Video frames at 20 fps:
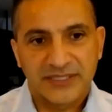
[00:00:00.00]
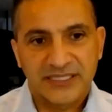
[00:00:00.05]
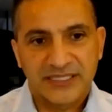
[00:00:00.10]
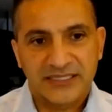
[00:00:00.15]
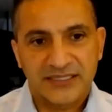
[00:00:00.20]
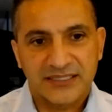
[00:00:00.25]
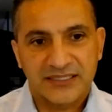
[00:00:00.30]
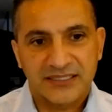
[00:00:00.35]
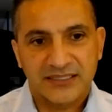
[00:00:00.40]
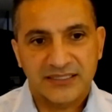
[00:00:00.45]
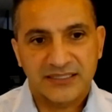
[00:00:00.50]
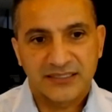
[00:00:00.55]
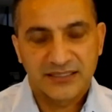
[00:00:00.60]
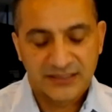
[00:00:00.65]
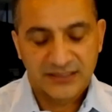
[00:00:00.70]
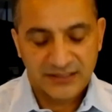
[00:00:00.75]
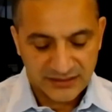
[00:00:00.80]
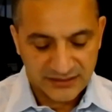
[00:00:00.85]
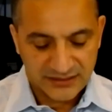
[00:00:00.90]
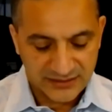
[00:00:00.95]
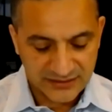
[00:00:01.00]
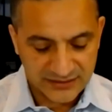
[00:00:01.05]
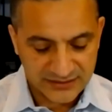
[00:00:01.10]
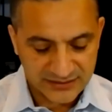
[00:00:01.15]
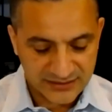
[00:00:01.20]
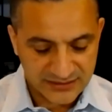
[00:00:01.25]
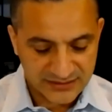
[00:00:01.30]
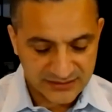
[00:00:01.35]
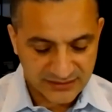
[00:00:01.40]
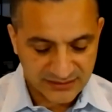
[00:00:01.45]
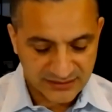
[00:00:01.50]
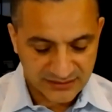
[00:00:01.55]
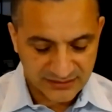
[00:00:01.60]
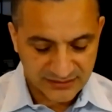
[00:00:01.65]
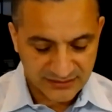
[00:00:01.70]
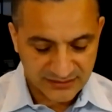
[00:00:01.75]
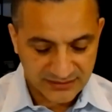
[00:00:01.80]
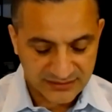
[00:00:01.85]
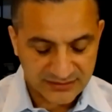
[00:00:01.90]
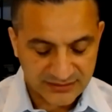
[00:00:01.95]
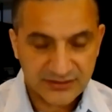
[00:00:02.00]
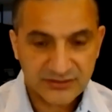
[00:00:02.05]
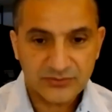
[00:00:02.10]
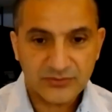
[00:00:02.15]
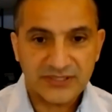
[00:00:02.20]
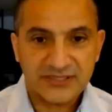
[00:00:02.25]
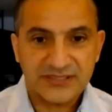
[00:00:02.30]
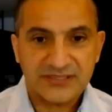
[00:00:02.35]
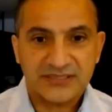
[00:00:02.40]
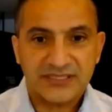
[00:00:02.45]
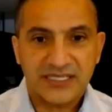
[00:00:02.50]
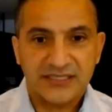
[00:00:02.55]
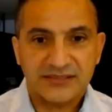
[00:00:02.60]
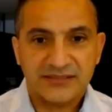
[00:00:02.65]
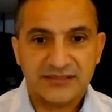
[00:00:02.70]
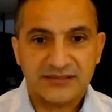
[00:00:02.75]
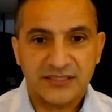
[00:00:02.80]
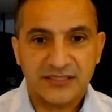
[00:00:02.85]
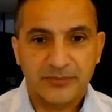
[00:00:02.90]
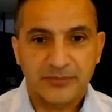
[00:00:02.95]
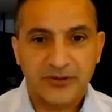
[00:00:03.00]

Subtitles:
I think this is what sets